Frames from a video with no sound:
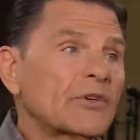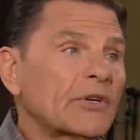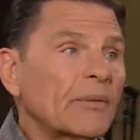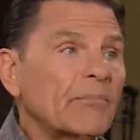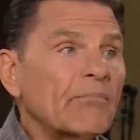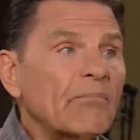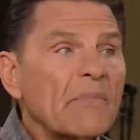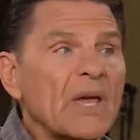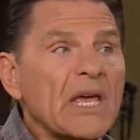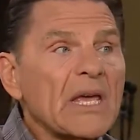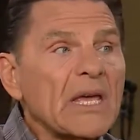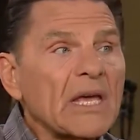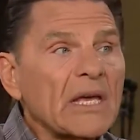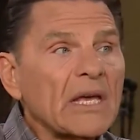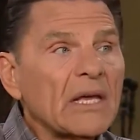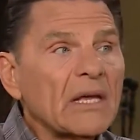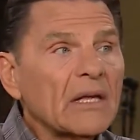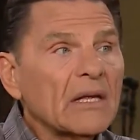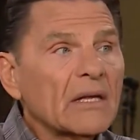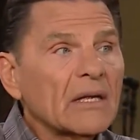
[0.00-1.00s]
to
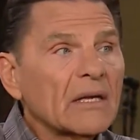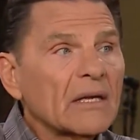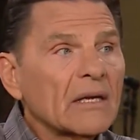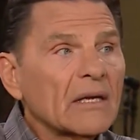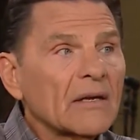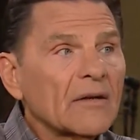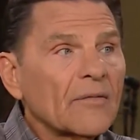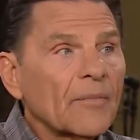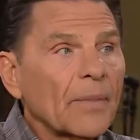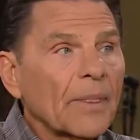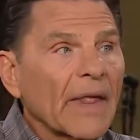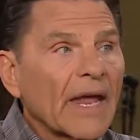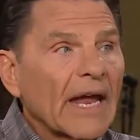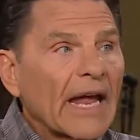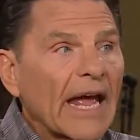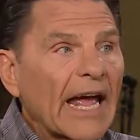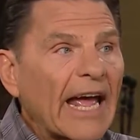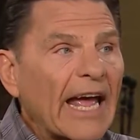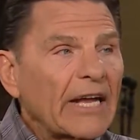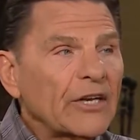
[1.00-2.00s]
me
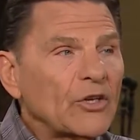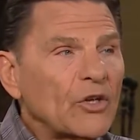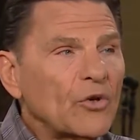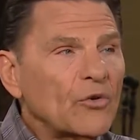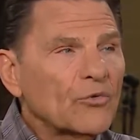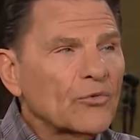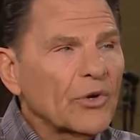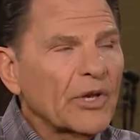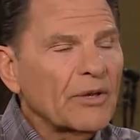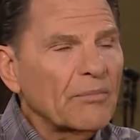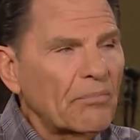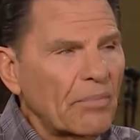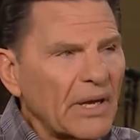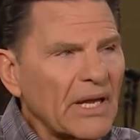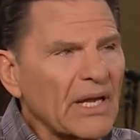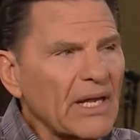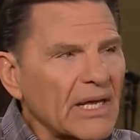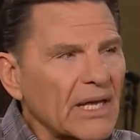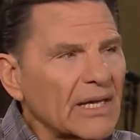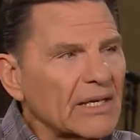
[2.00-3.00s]
and you
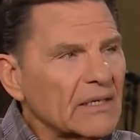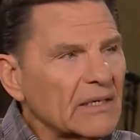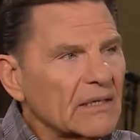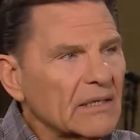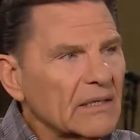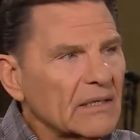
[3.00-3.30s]
repent,